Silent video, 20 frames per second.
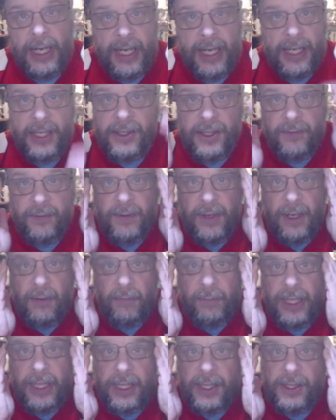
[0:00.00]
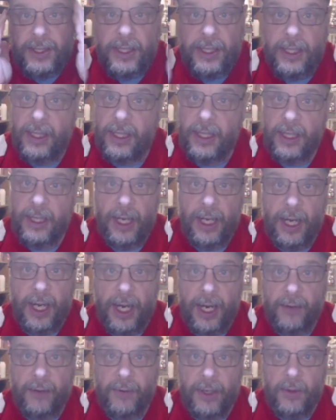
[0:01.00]
XFL picks
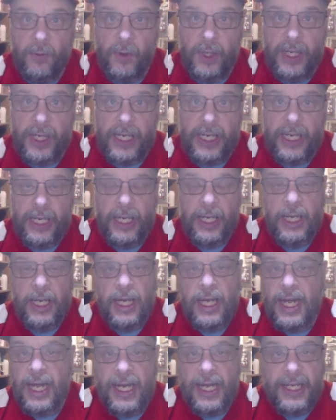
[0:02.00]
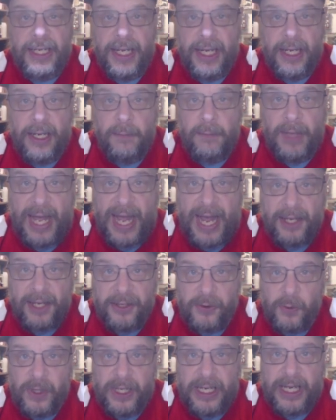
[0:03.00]
every week. Did them
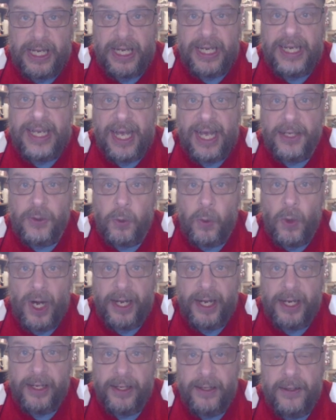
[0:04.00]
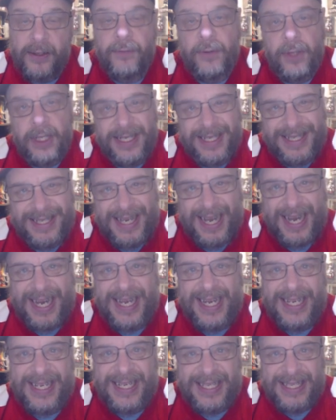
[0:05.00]
last week, and guess what? For the
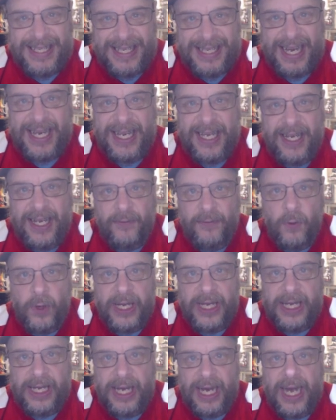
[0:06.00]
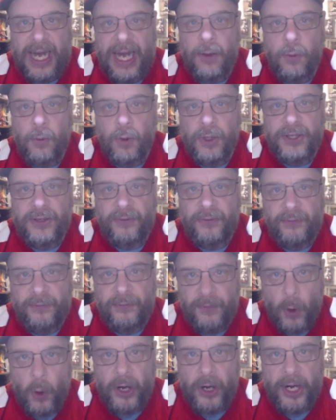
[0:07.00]
second consecutive week, I was
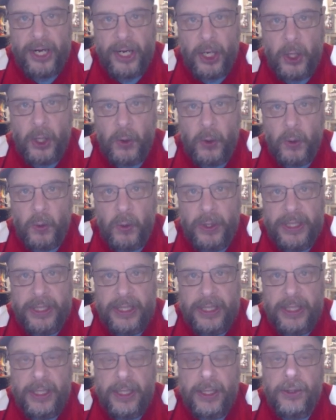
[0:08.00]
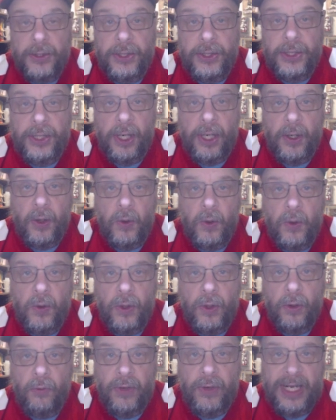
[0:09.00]
4-0. So,
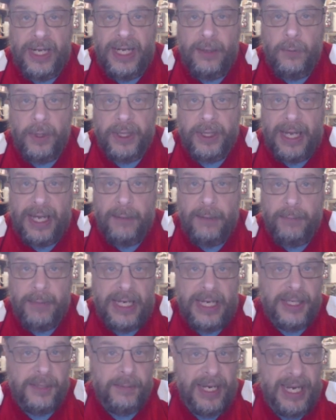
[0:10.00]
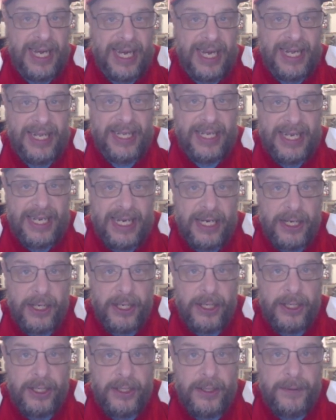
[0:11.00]
really, what that makes me on the
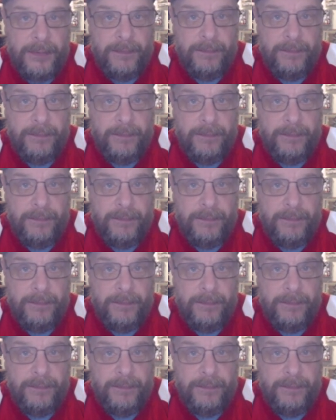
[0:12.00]
year,